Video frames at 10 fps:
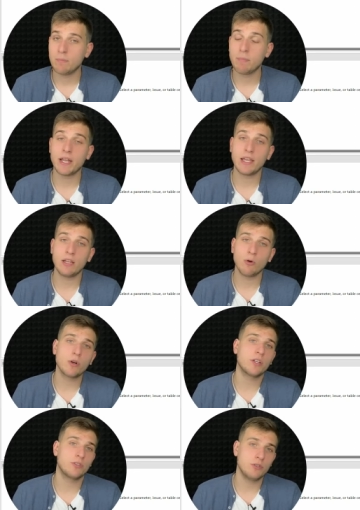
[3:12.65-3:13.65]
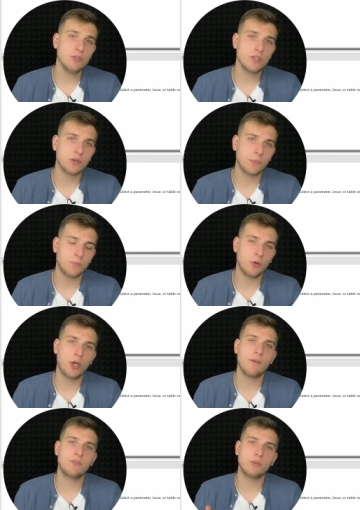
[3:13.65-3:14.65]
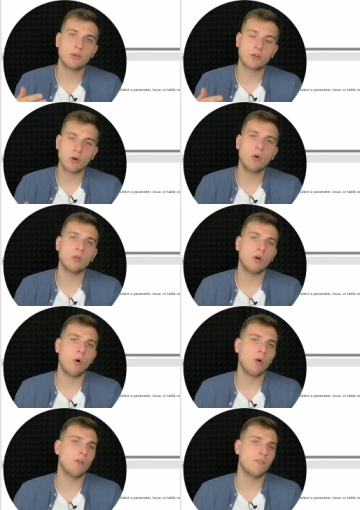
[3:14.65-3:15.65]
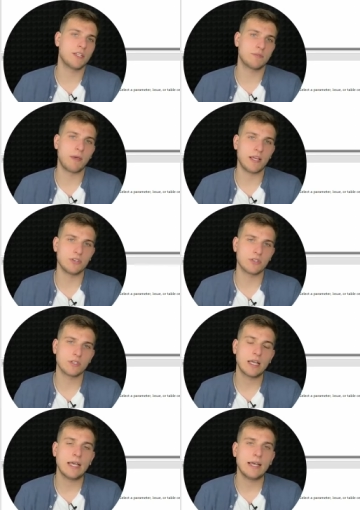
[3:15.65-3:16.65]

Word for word: But in order to do so, you have to crawl all of these pages.